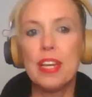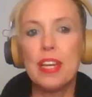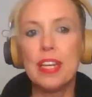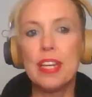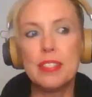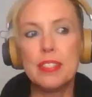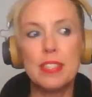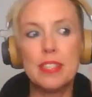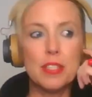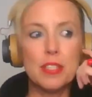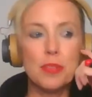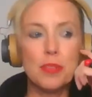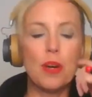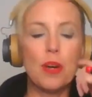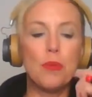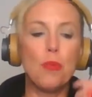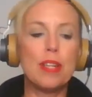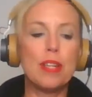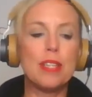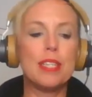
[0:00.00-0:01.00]
is
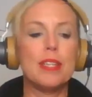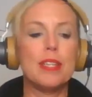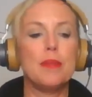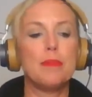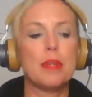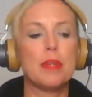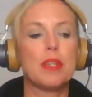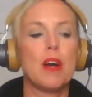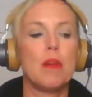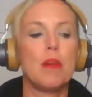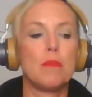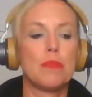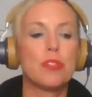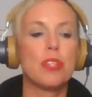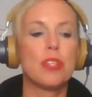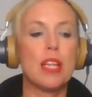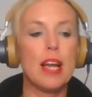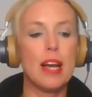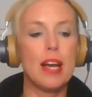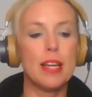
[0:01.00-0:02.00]
when it becomes
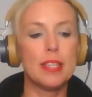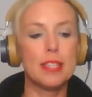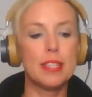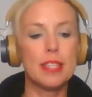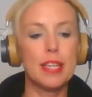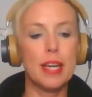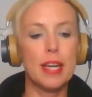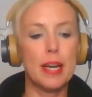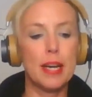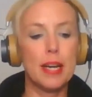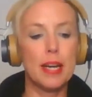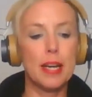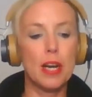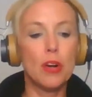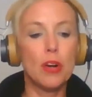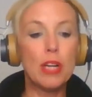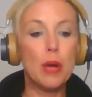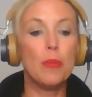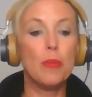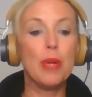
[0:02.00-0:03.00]
like,
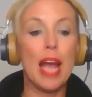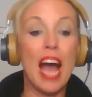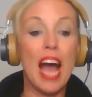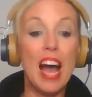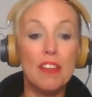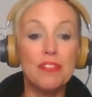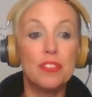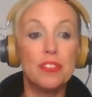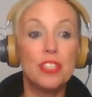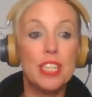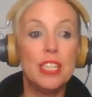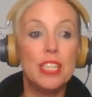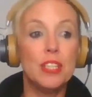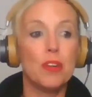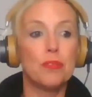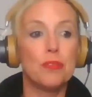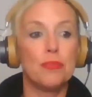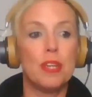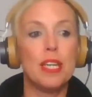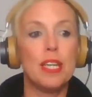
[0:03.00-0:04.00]
okay, we have to
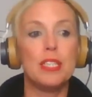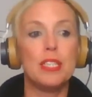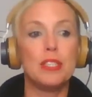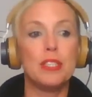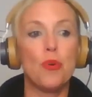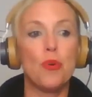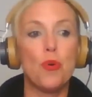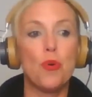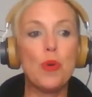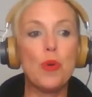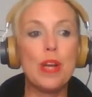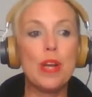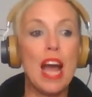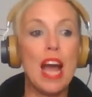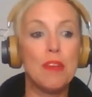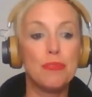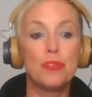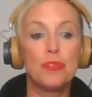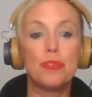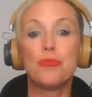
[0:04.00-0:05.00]
innovate or we
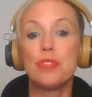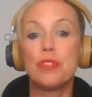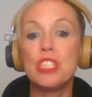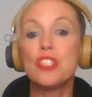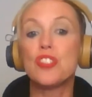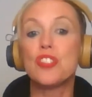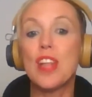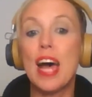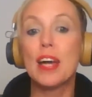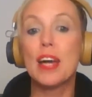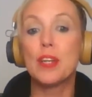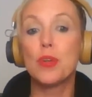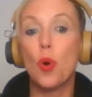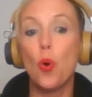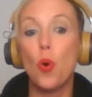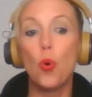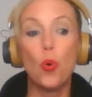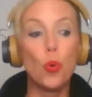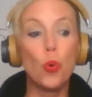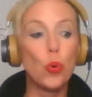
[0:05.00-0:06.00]
have to reach that
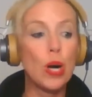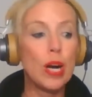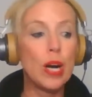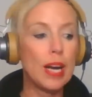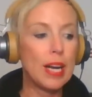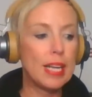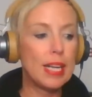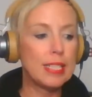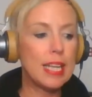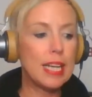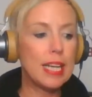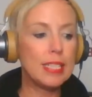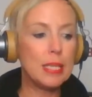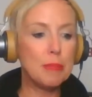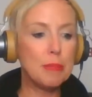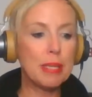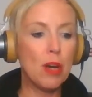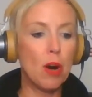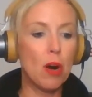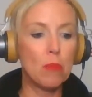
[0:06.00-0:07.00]
goal, that it
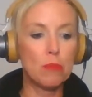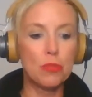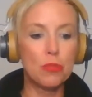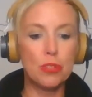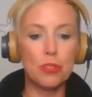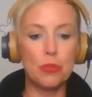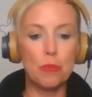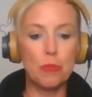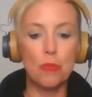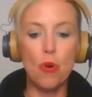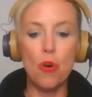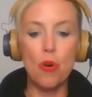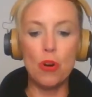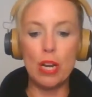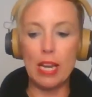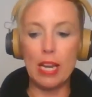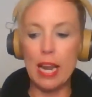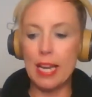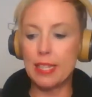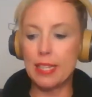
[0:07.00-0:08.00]
becomes more
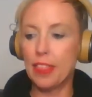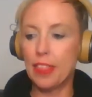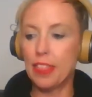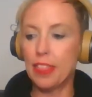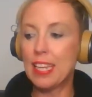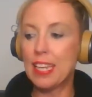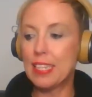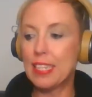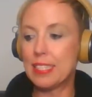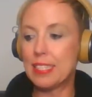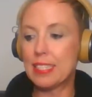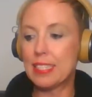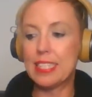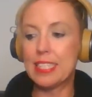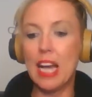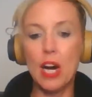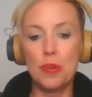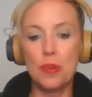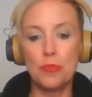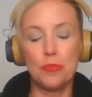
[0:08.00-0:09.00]
like a thing in
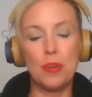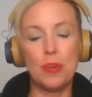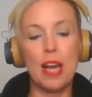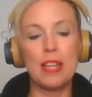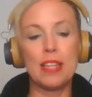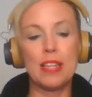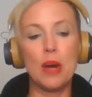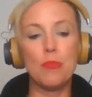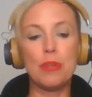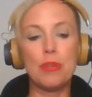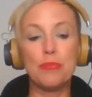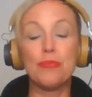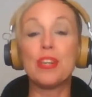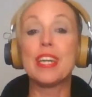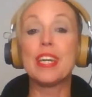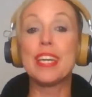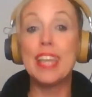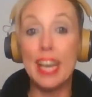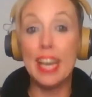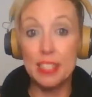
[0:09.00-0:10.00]
itself, and that we
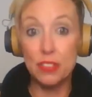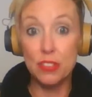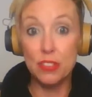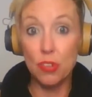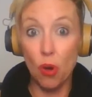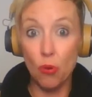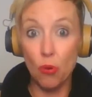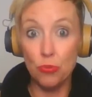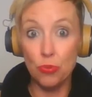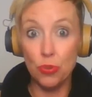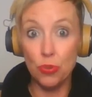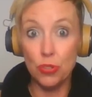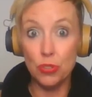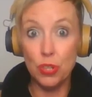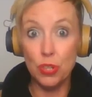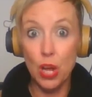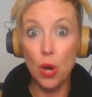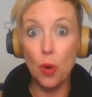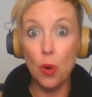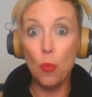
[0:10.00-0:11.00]
forget often,
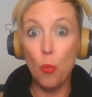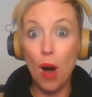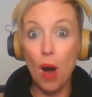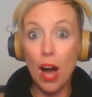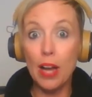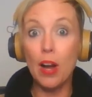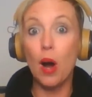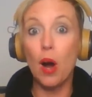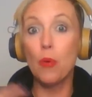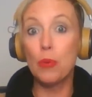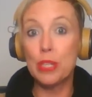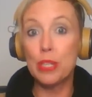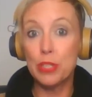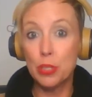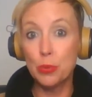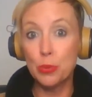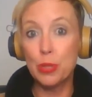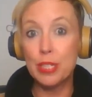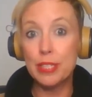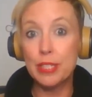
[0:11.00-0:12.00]
why are we
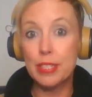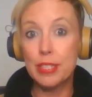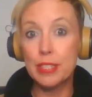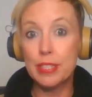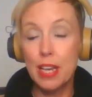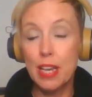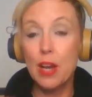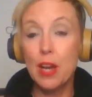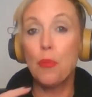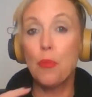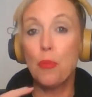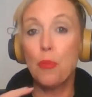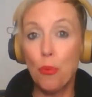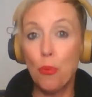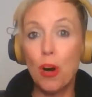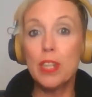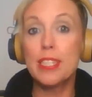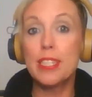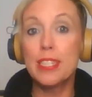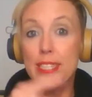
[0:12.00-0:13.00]
doing this?
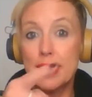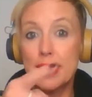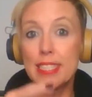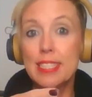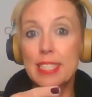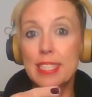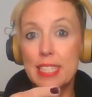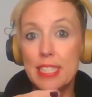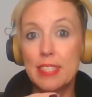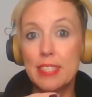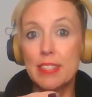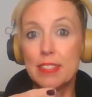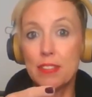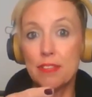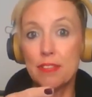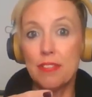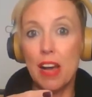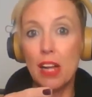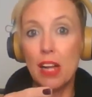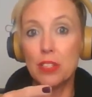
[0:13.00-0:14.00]
What is indeed the
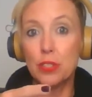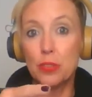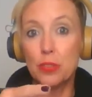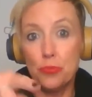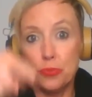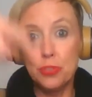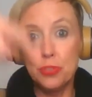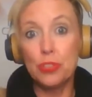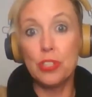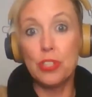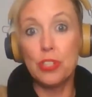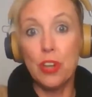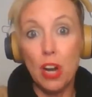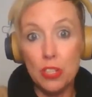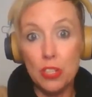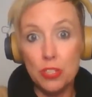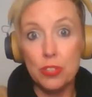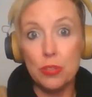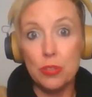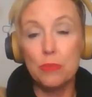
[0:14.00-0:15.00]
value for the
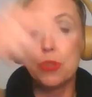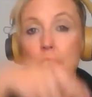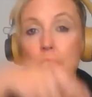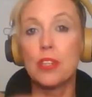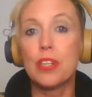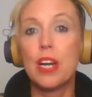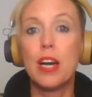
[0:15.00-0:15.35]
customer